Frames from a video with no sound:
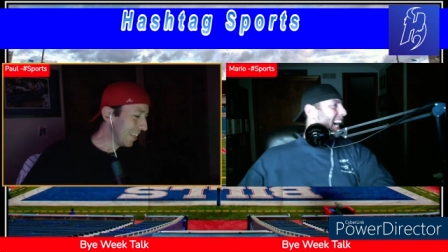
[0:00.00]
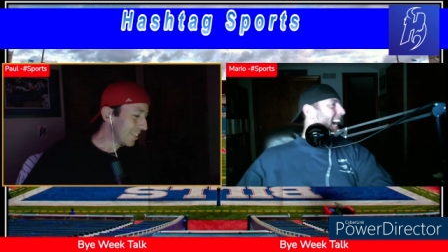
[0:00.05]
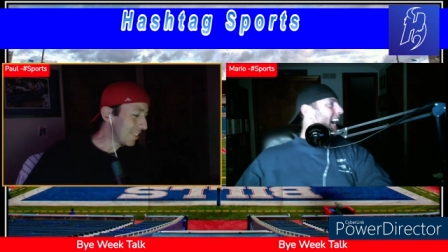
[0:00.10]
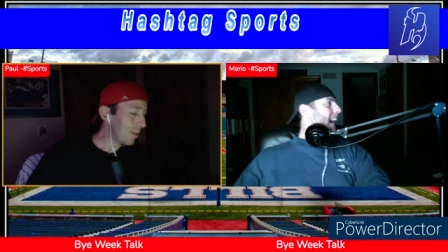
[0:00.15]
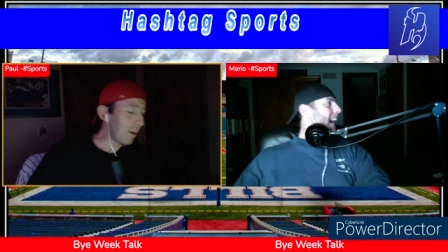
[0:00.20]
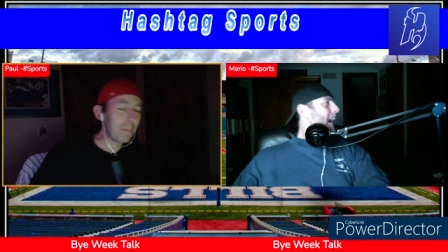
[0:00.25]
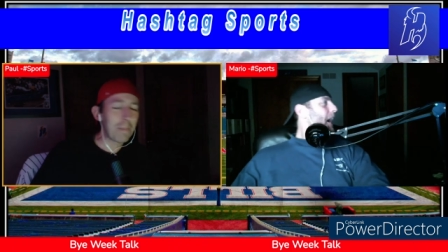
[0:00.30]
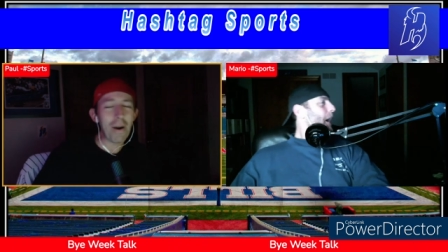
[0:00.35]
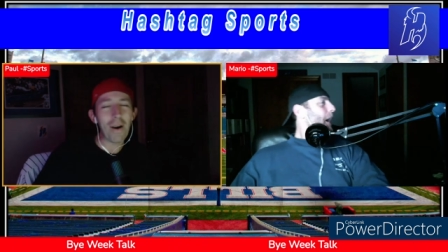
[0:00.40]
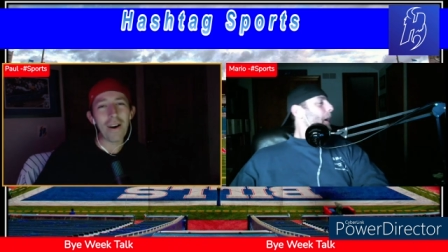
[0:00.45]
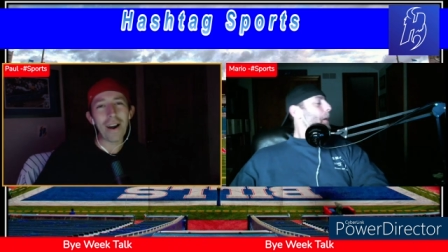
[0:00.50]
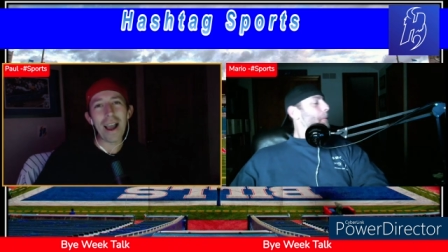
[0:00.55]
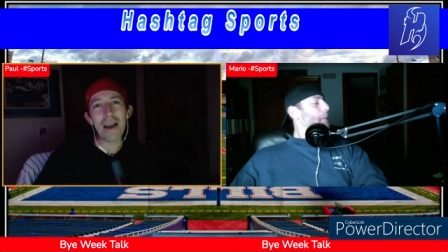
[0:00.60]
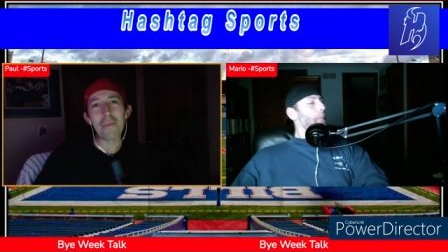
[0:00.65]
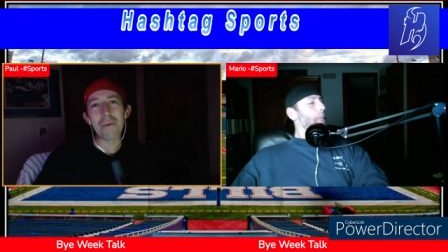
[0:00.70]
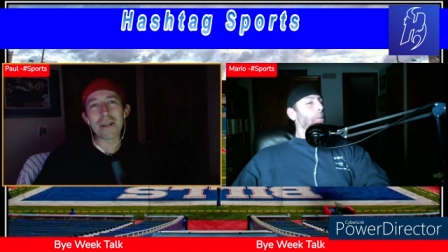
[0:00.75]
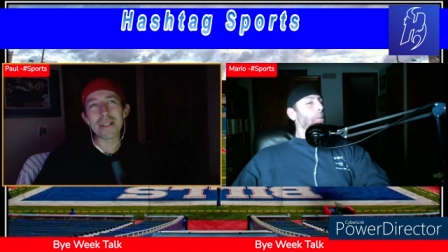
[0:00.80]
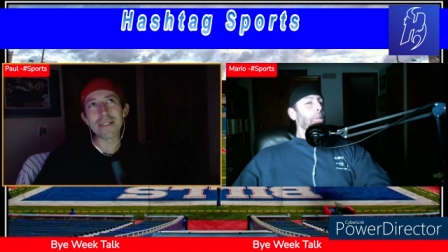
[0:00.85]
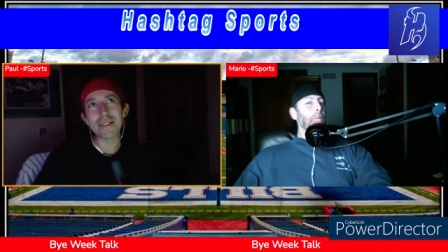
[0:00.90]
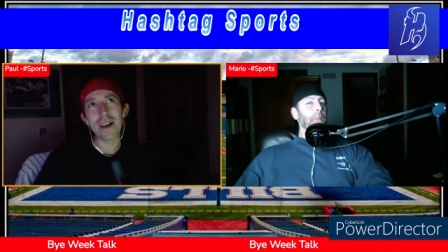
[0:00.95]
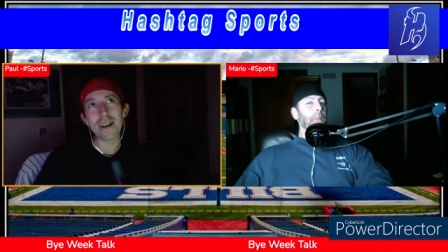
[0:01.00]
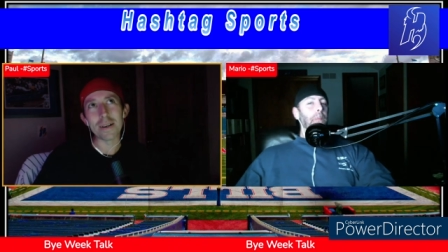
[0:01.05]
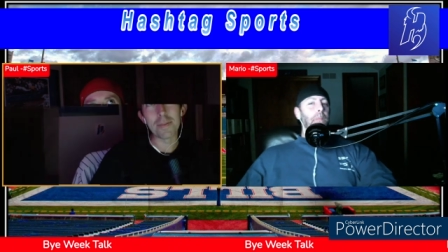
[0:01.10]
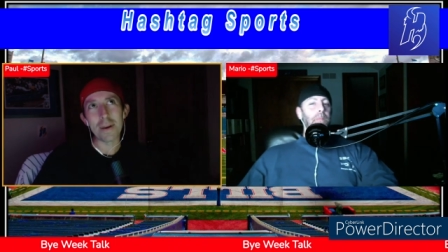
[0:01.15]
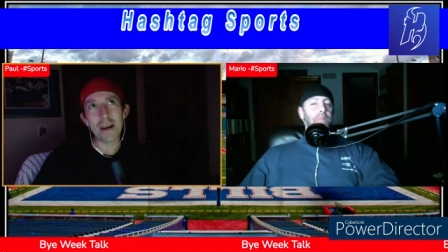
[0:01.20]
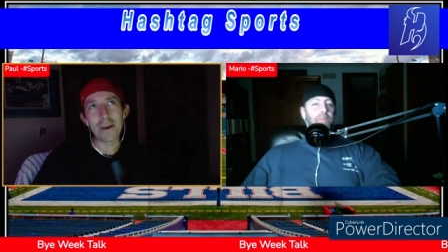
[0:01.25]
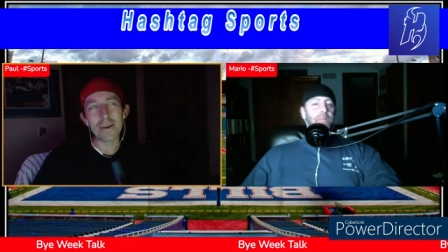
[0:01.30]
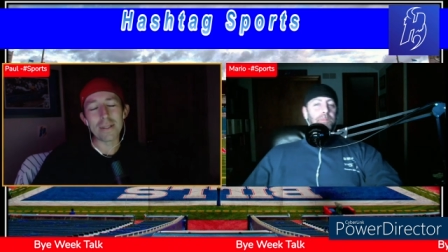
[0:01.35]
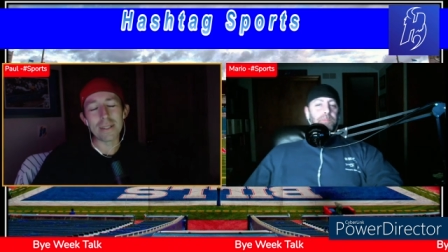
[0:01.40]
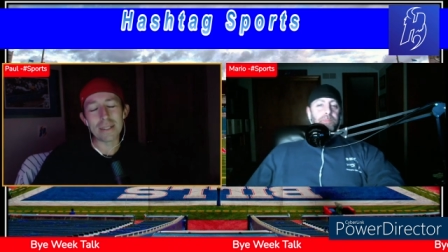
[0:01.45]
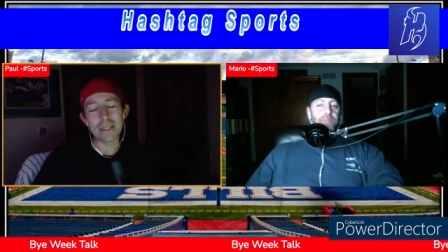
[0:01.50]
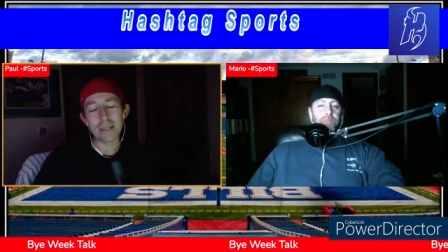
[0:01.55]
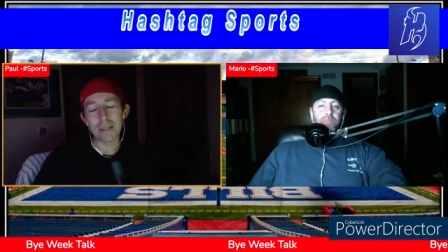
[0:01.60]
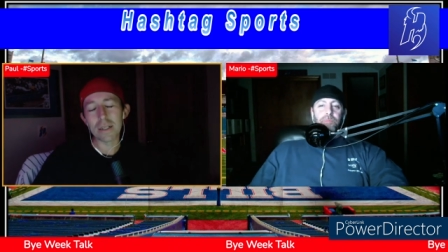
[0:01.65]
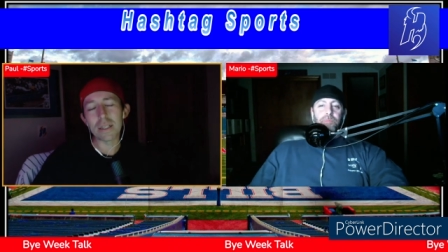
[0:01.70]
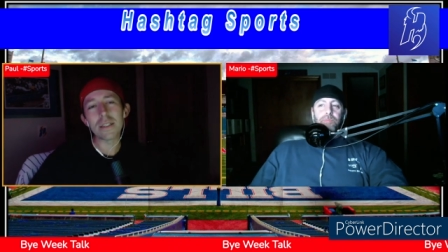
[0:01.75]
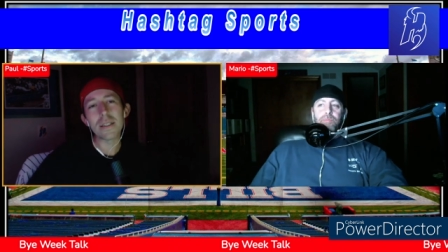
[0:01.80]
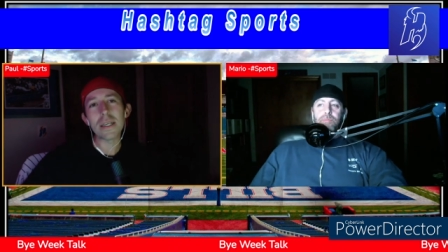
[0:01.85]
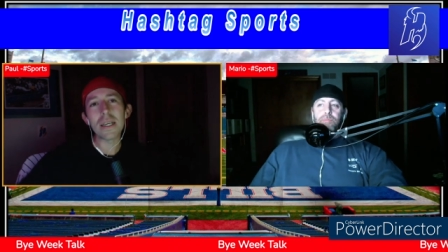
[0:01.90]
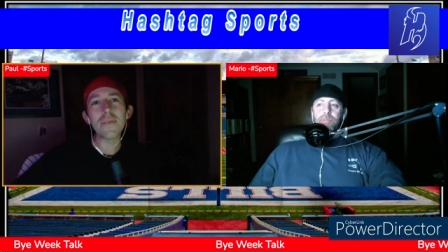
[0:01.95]
so, Mar, I want to talk about, you
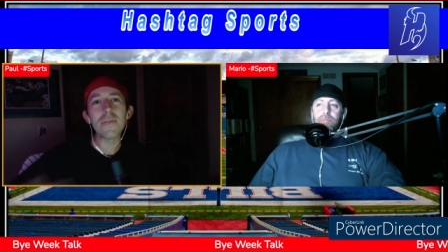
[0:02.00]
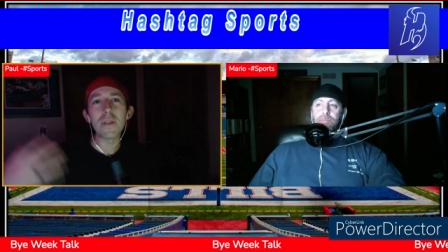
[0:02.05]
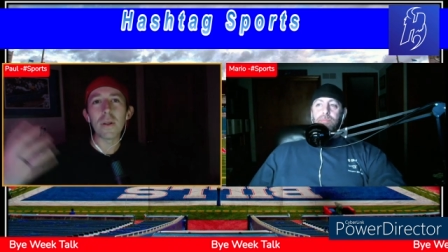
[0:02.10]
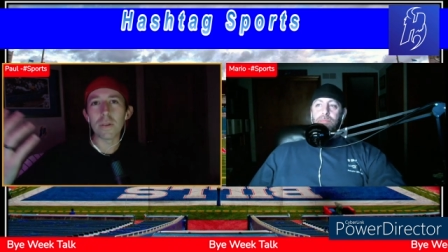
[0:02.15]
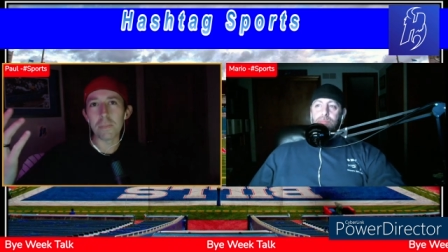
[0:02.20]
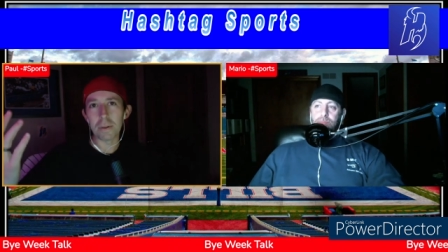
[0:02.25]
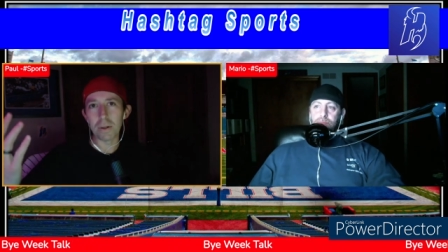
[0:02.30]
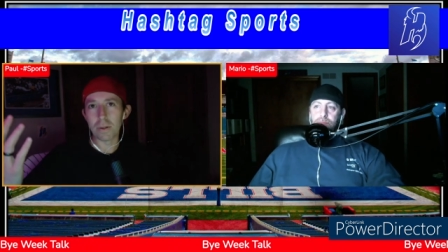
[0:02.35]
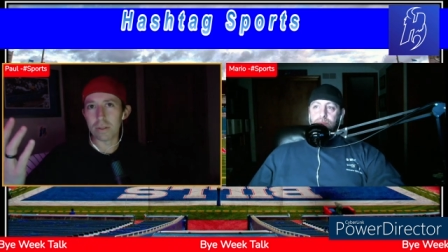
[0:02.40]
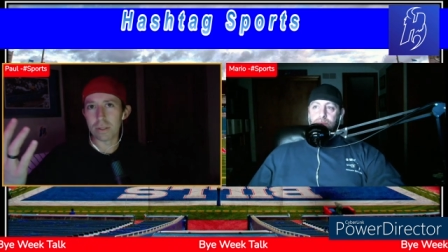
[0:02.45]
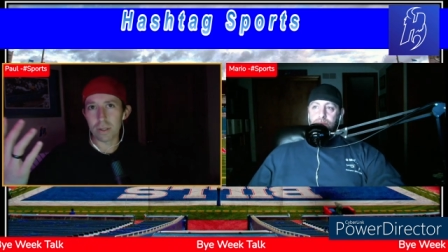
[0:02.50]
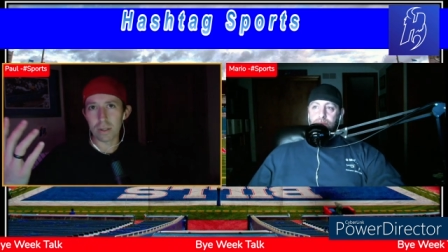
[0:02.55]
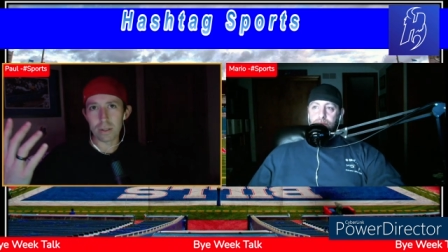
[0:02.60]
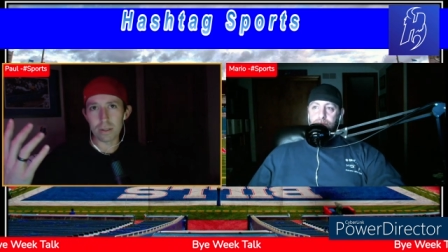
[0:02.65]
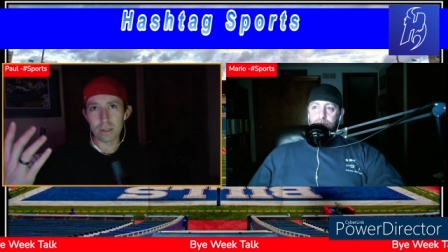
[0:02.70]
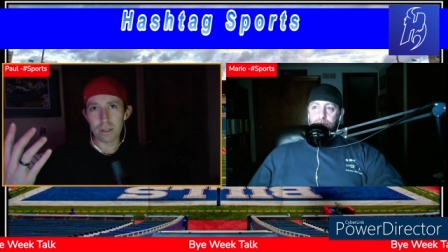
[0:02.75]
know, even though the Bills,